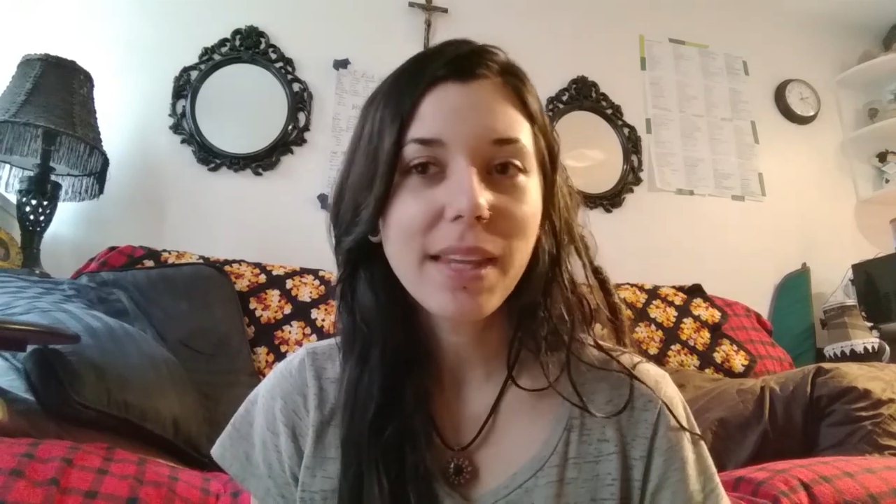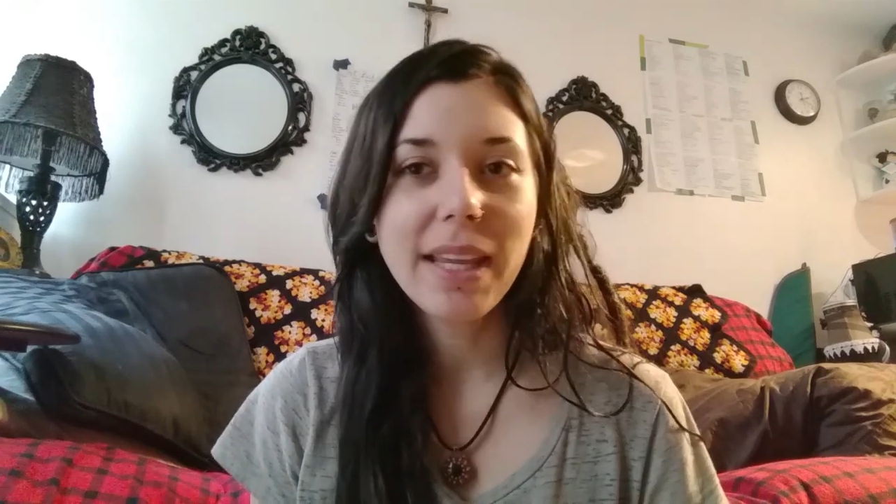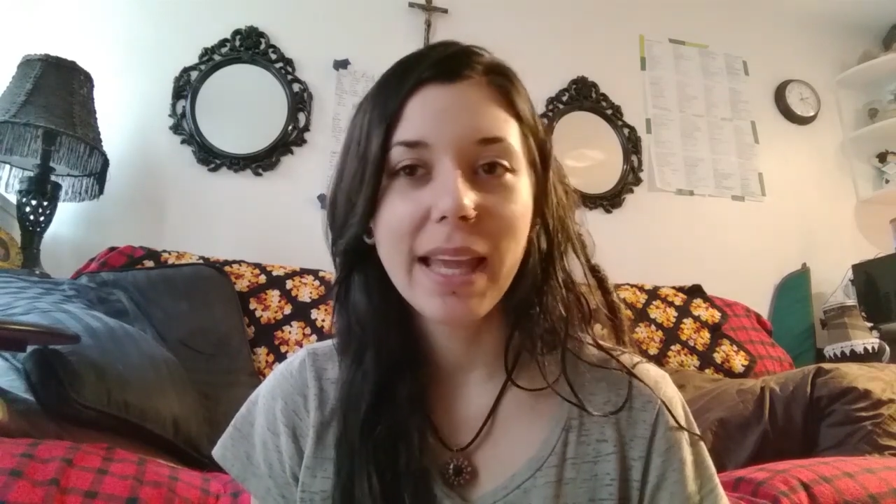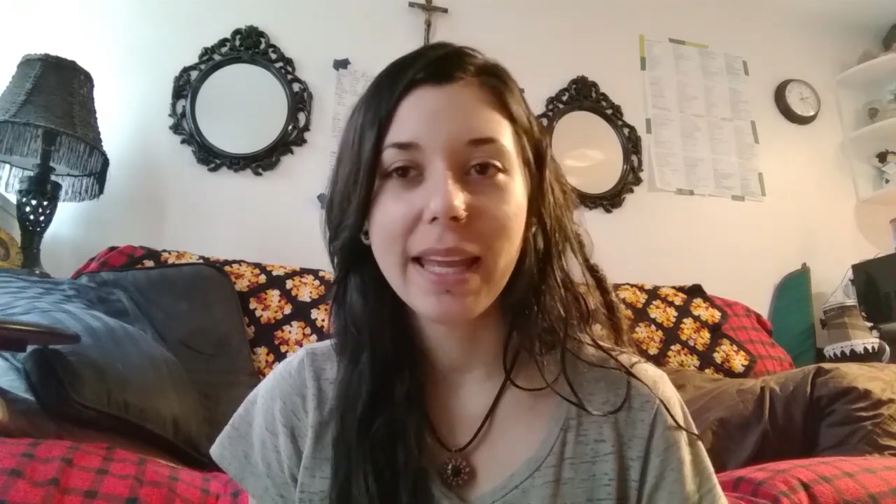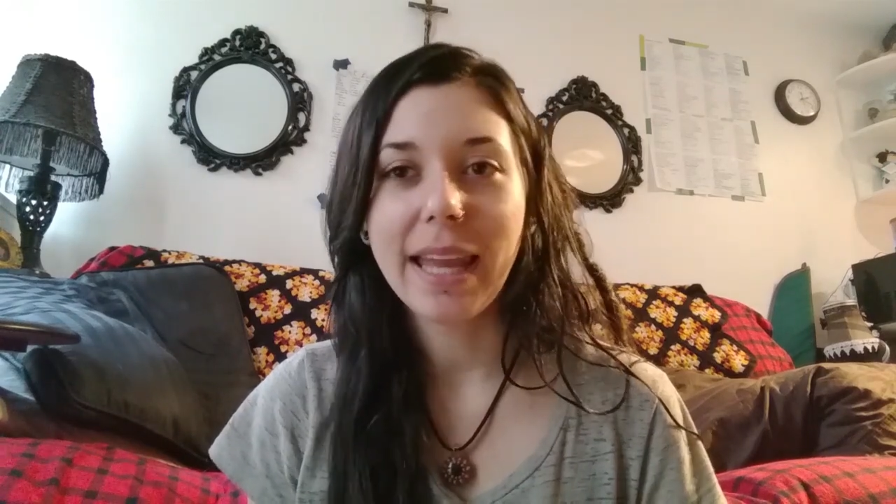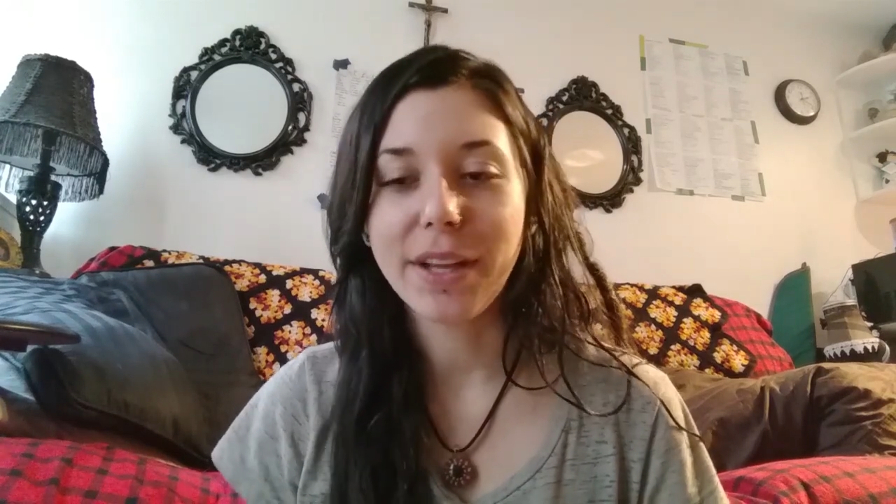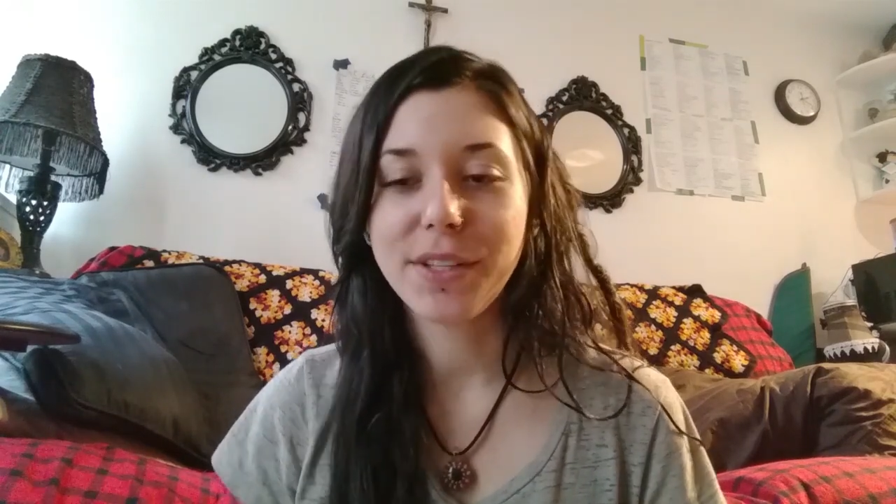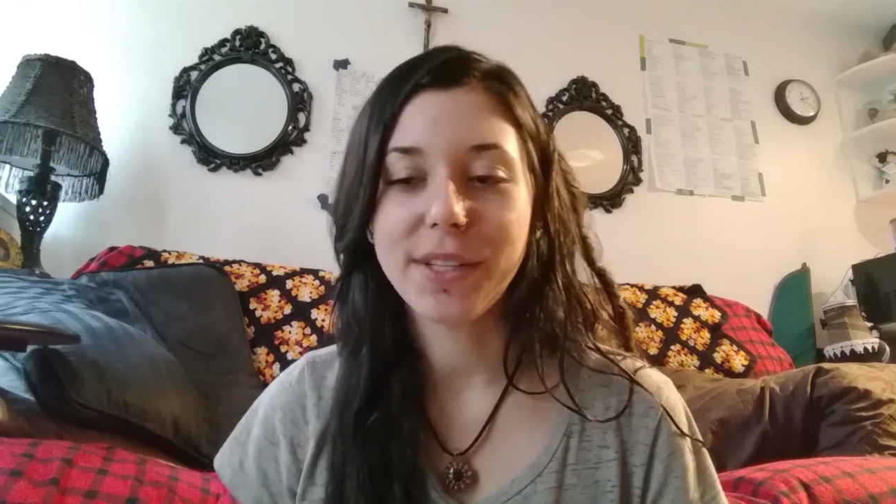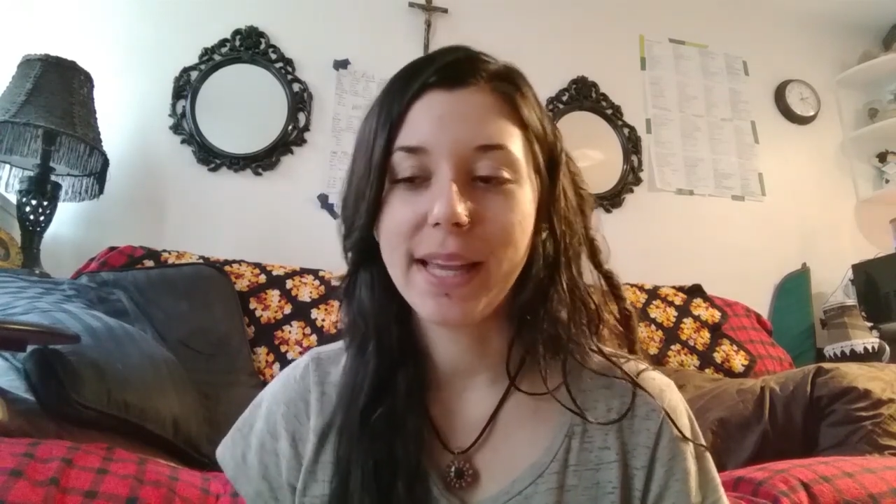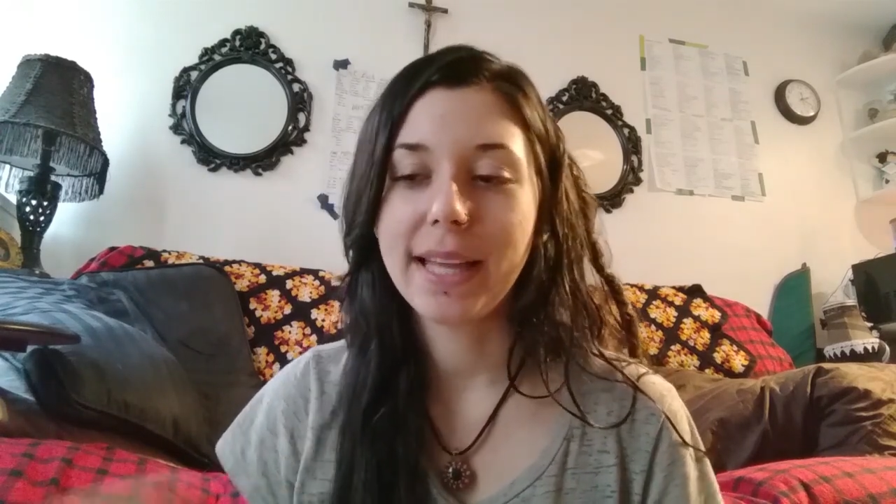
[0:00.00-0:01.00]
and
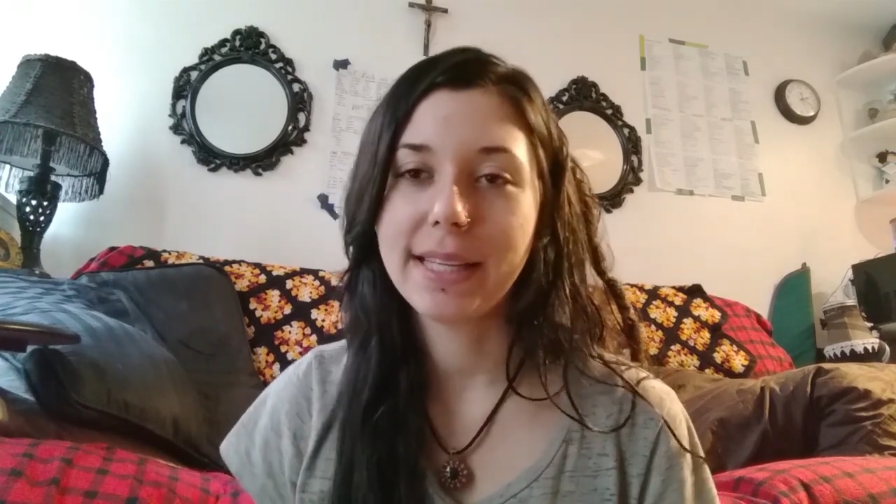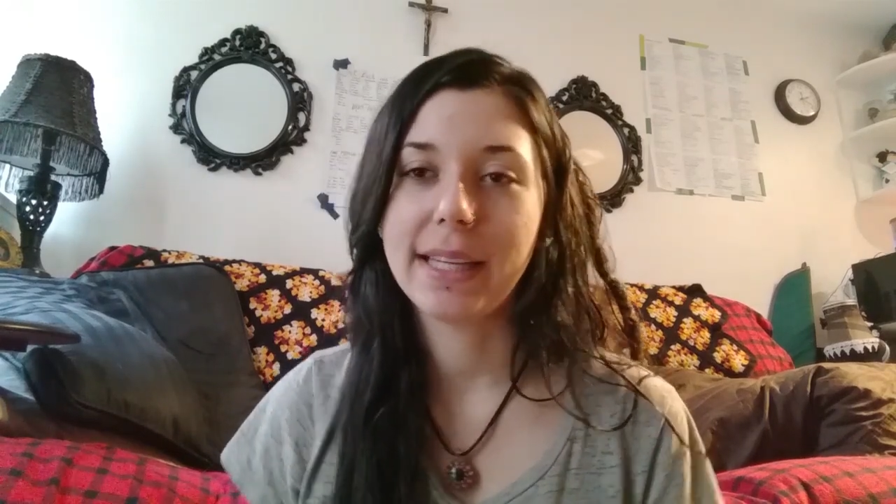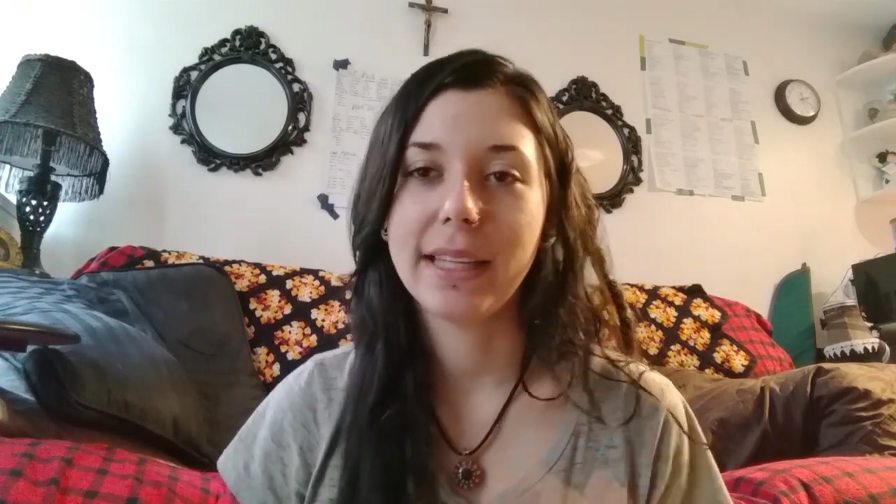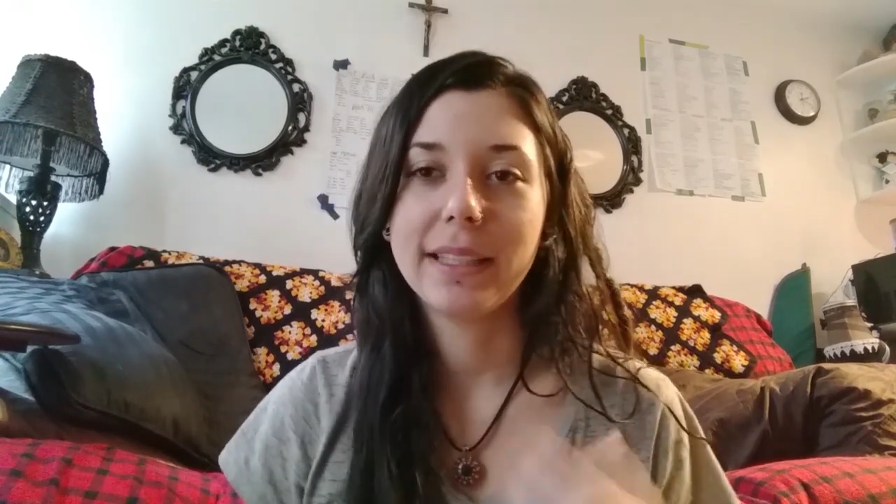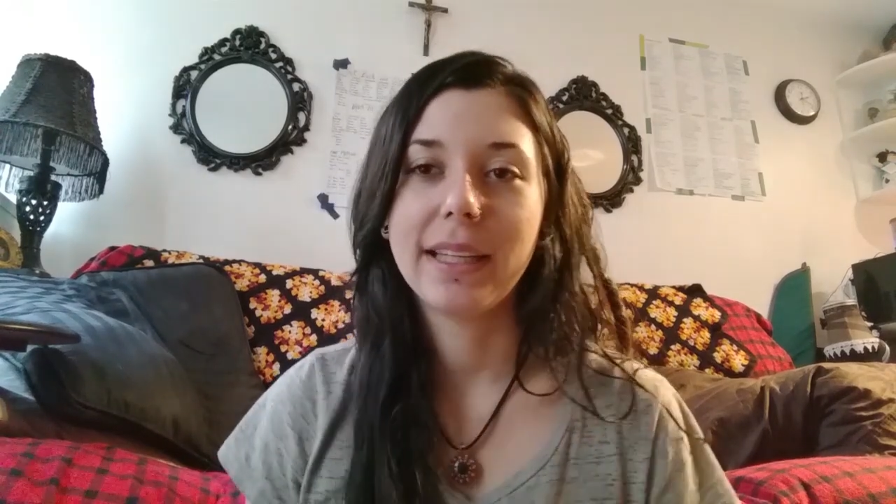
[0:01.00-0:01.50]
exercising,